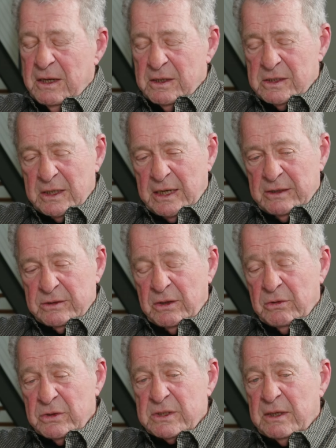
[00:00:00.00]
psychiatrist at
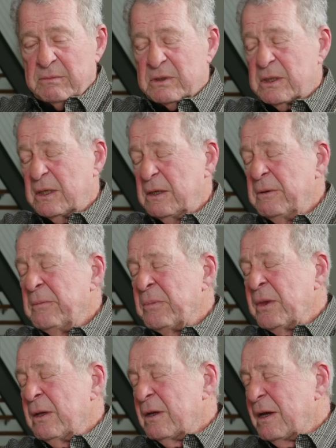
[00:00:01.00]
those times, I
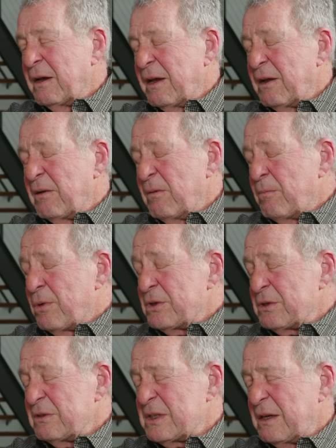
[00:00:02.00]
had a
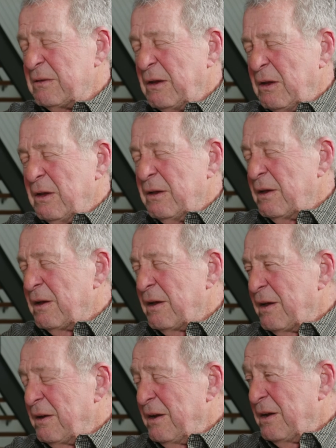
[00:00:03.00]
person who said.
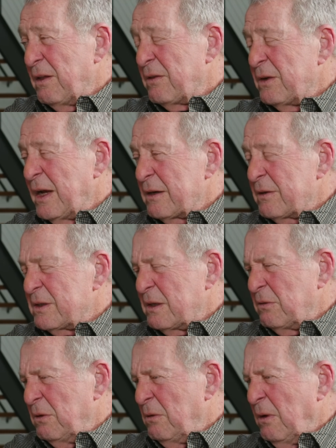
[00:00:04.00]
And another doctor
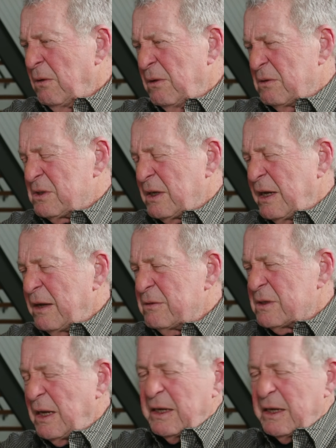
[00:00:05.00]
said, you're a psychiatrist.